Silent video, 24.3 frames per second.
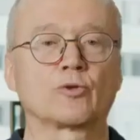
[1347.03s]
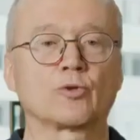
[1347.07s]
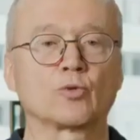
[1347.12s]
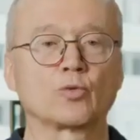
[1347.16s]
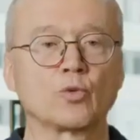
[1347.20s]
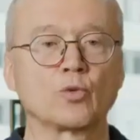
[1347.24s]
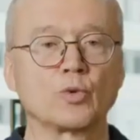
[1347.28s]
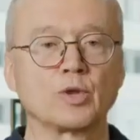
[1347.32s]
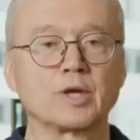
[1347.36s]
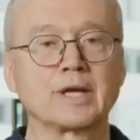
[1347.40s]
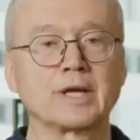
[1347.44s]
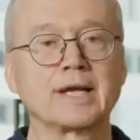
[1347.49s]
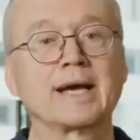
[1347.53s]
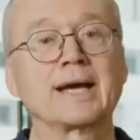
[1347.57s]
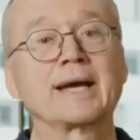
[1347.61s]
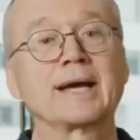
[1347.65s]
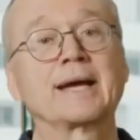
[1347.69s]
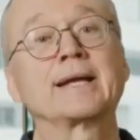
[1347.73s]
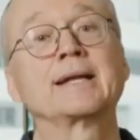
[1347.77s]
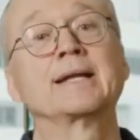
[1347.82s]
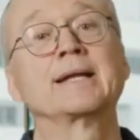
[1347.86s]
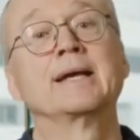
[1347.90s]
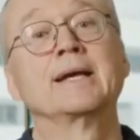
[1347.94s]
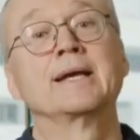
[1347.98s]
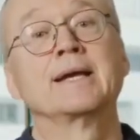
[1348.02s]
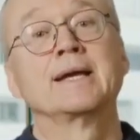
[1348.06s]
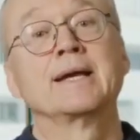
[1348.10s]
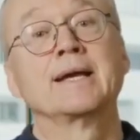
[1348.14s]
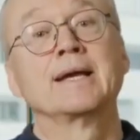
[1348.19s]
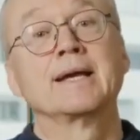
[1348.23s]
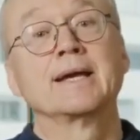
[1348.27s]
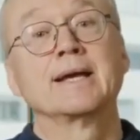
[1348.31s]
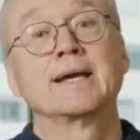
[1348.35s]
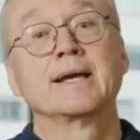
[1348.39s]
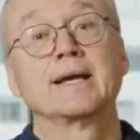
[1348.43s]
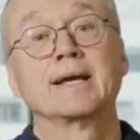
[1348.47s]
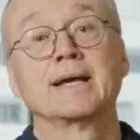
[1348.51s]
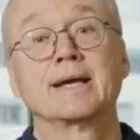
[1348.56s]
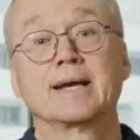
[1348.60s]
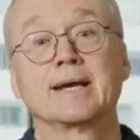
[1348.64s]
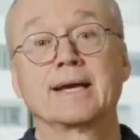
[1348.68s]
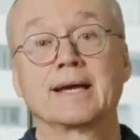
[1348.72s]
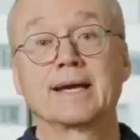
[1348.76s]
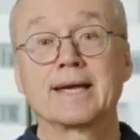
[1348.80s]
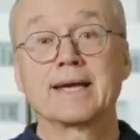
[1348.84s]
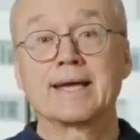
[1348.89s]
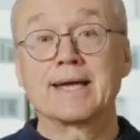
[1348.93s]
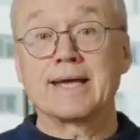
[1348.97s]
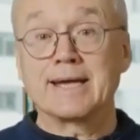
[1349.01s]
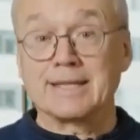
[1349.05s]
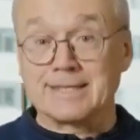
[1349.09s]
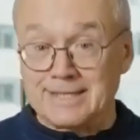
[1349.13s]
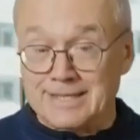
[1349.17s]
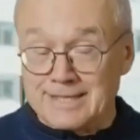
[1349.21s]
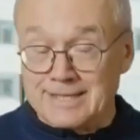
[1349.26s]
through the line. It's